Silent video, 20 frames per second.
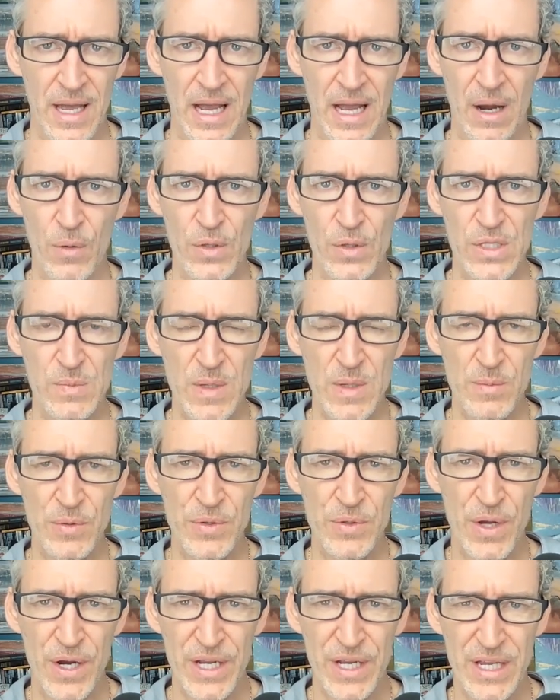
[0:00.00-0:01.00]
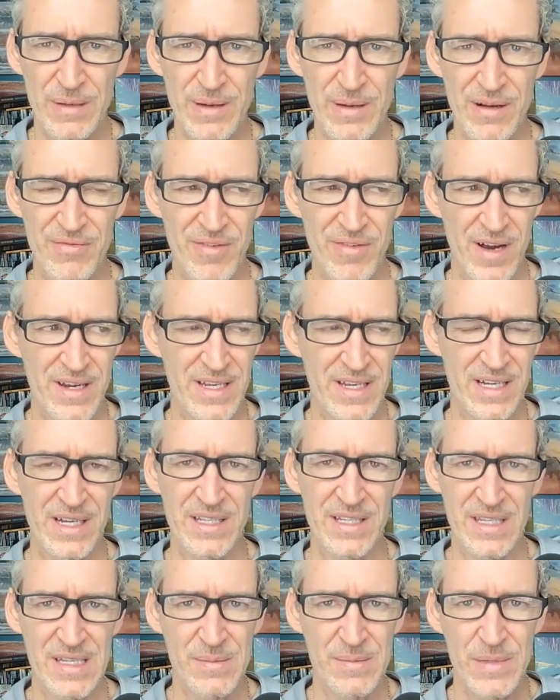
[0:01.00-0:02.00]
How are these people talking about finding
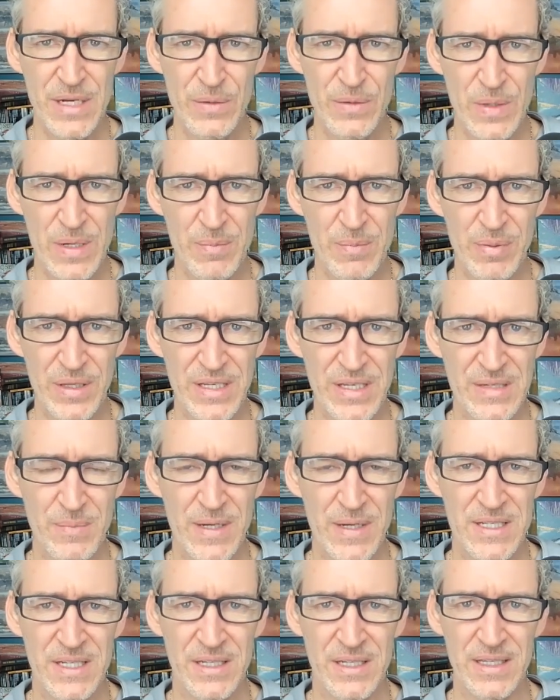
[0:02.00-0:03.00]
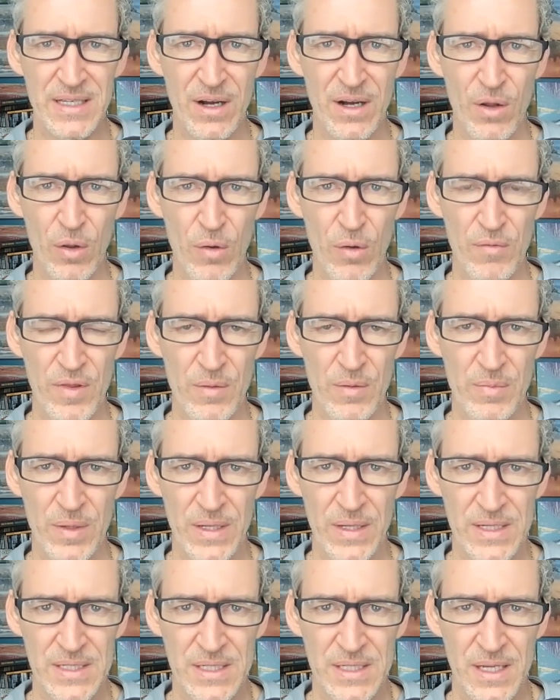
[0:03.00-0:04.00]
unlimited replens basically all over the
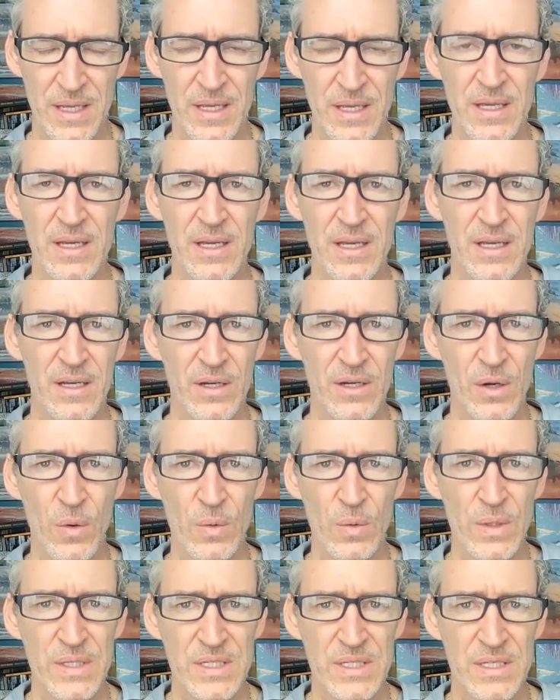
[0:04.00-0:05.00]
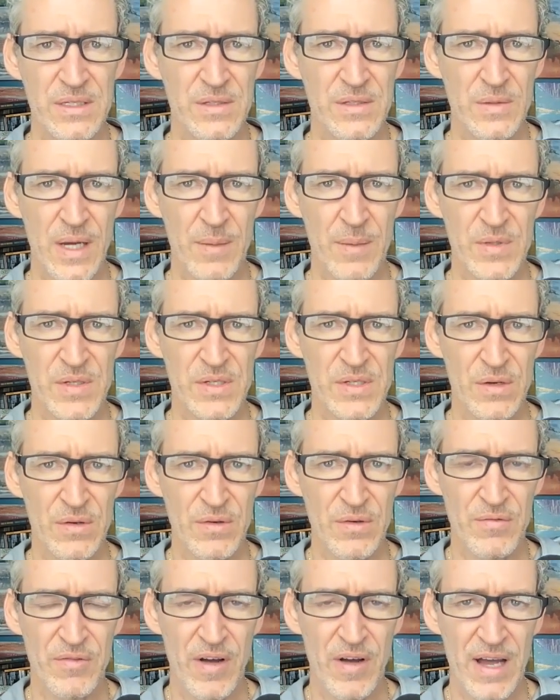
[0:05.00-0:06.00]
place? Go listen to
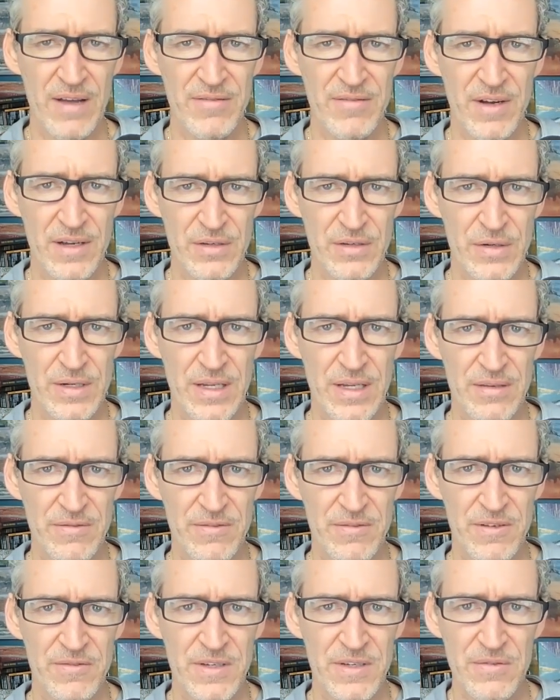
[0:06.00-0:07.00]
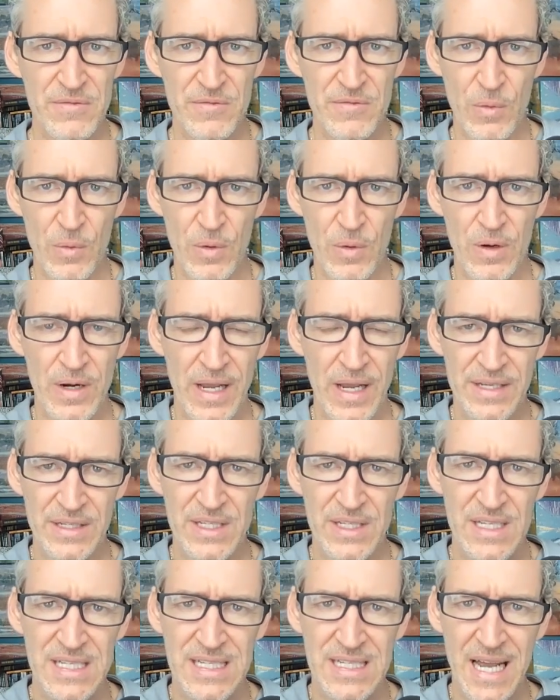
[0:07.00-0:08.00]
episode 554
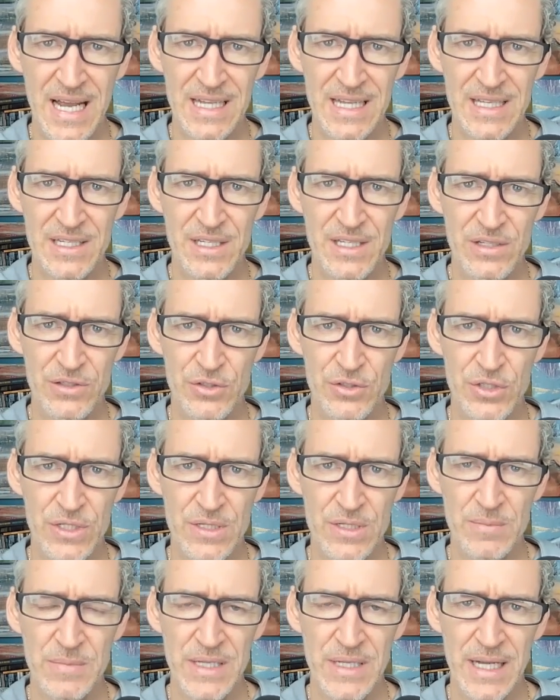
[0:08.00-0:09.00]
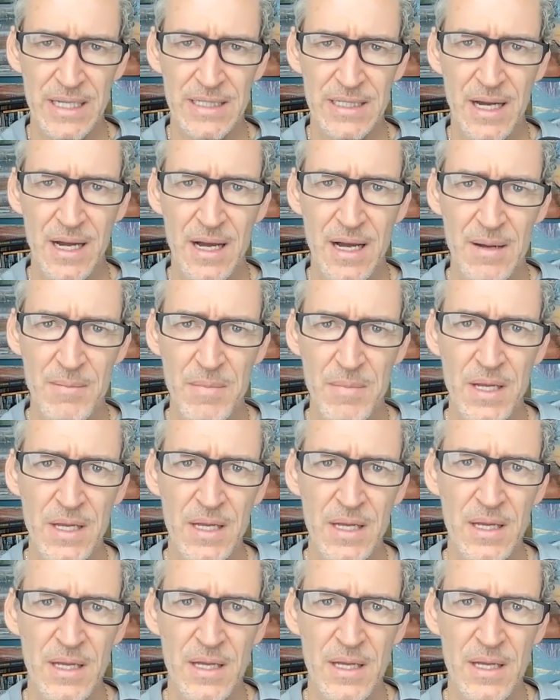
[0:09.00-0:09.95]
at silentjim.com.